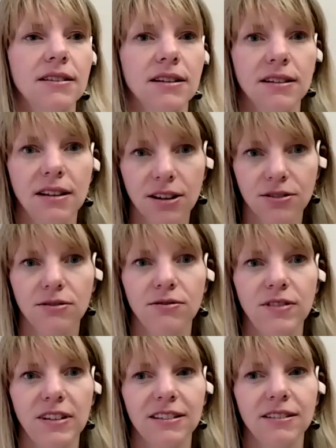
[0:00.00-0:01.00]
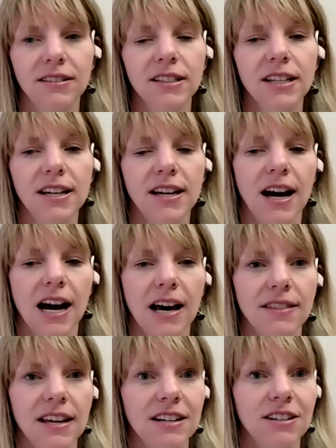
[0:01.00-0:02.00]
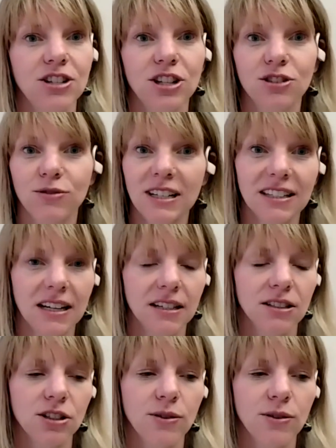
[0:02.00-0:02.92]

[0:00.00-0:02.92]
the clinical field uh, that is just recent.